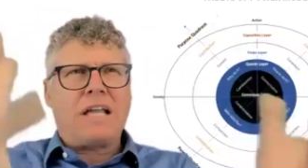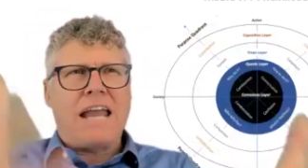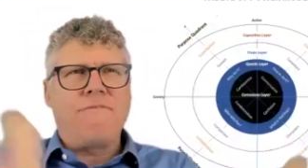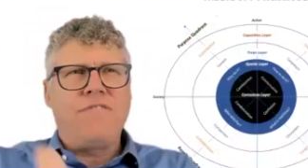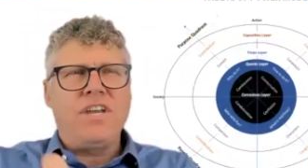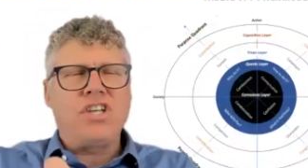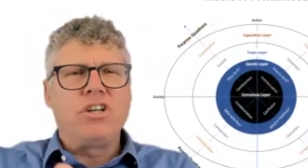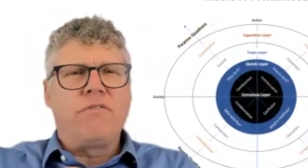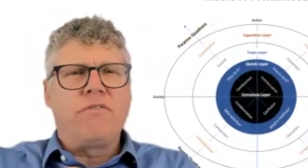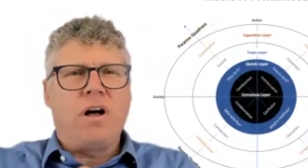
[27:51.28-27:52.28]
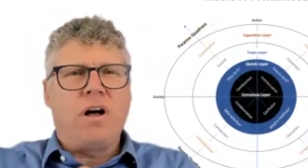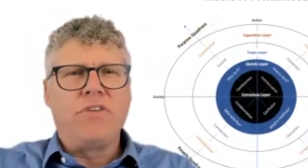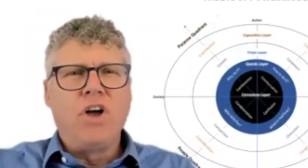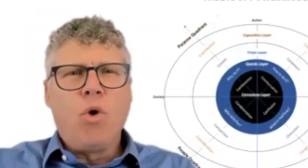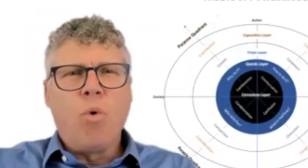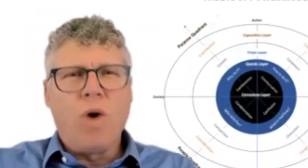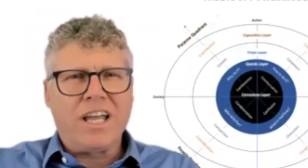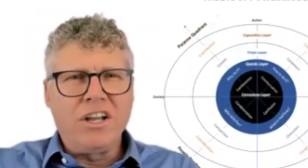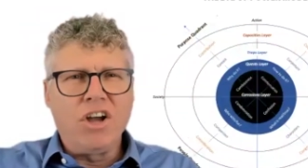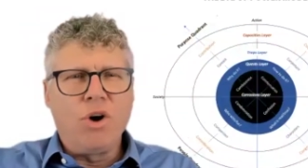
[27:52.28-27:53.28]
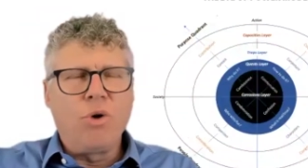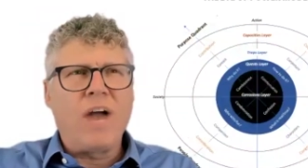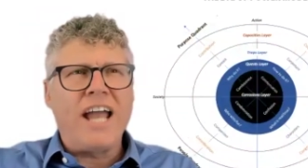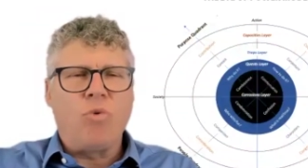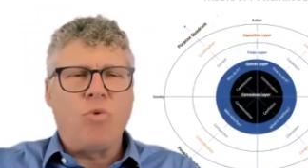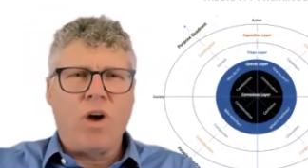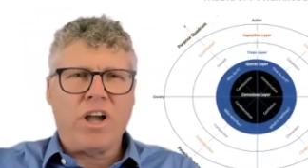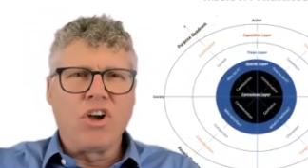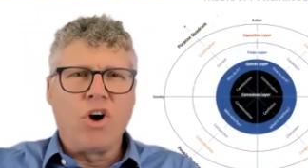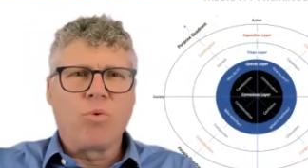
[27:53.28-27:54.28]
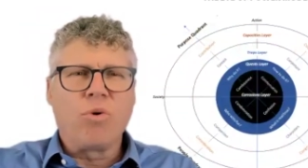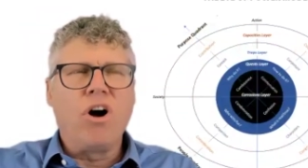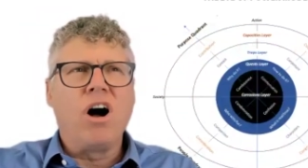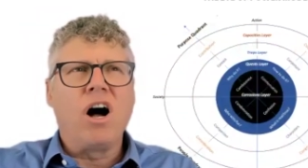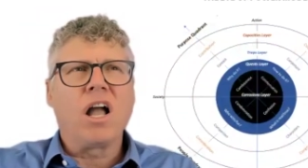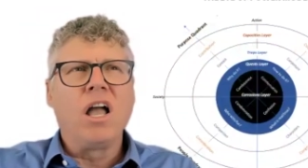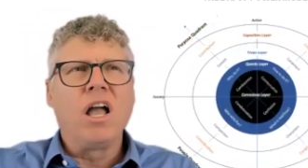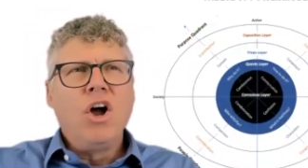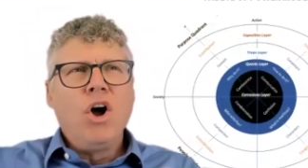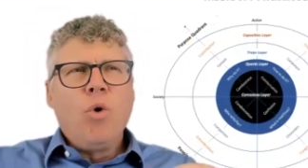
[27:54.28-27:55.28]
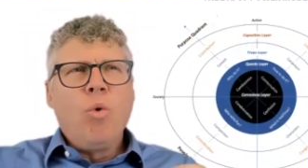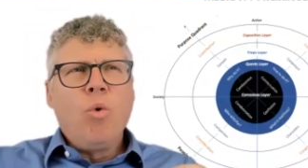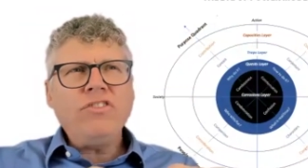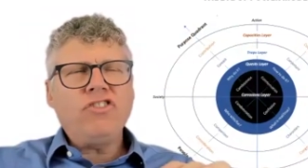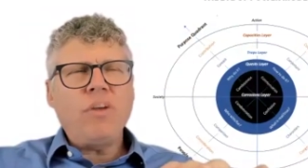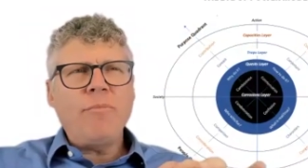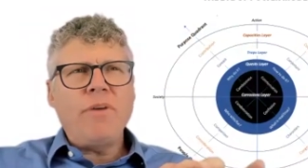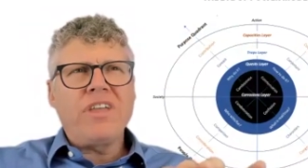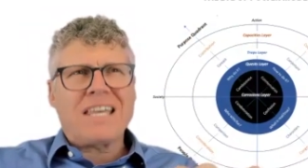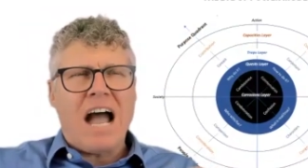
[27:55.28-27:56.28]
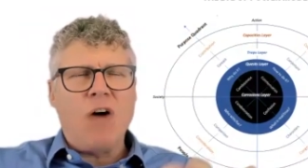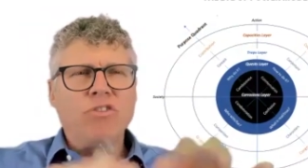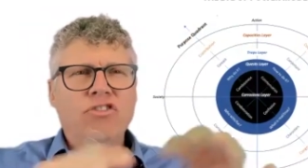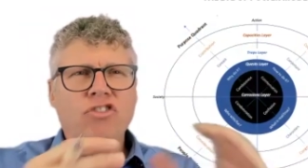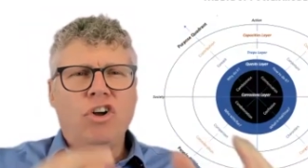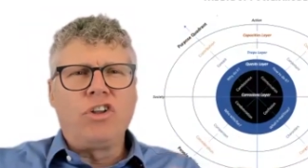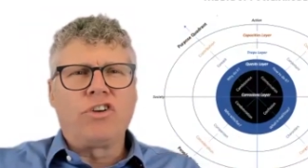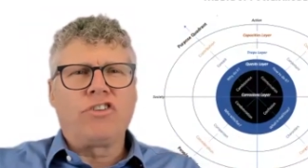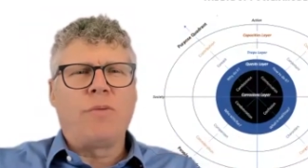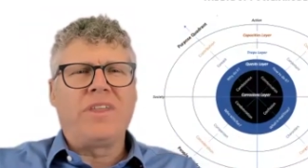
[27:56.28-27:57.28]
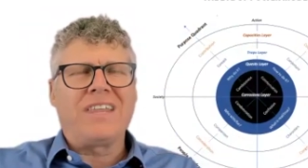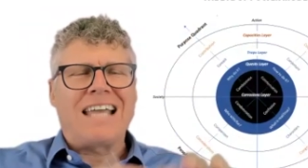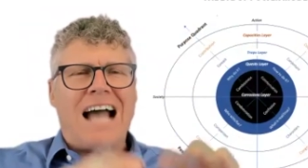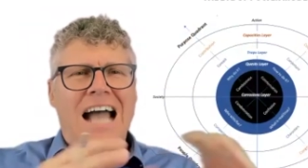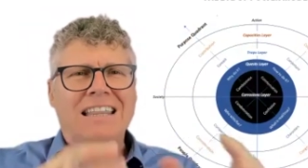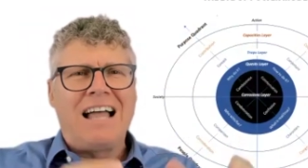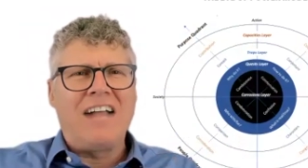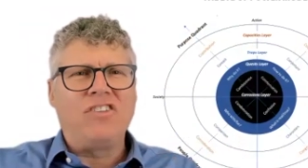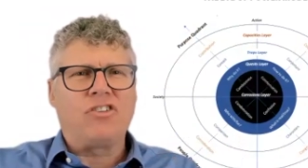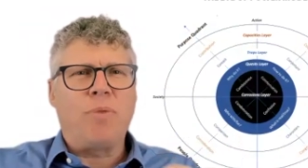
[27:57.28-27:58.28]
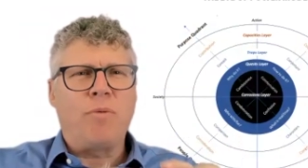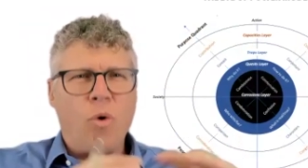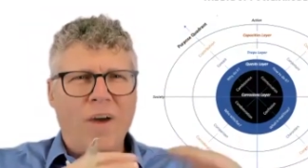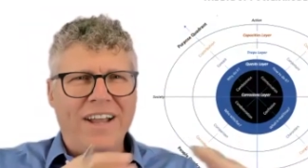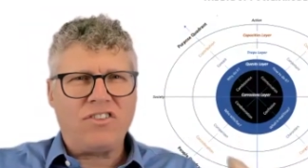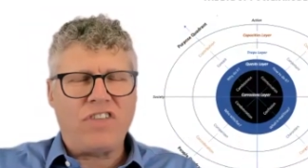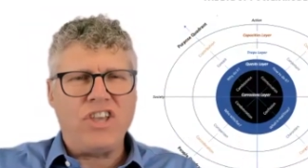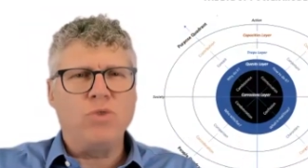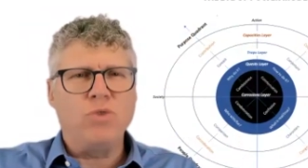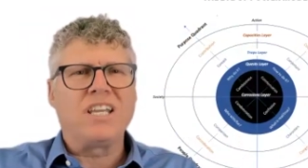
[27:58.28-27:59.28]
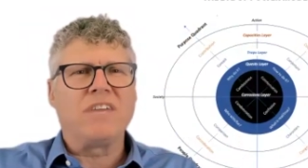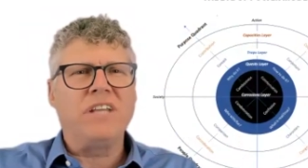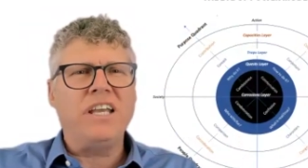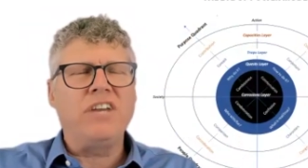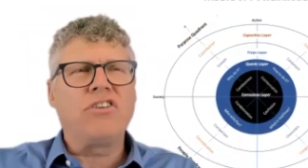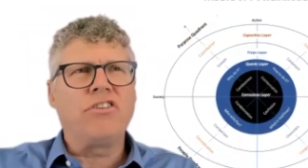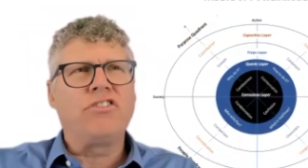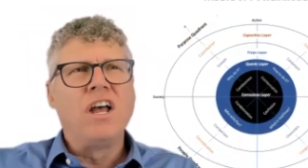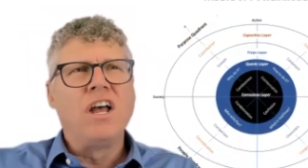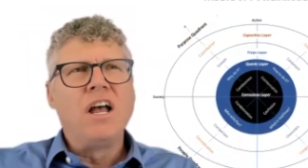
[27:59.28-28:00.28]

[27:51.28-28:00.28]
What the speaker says: kind of vision of what can go right and what can go wrong. What's some of the counsel or some of the guidelines or points that you would give leaders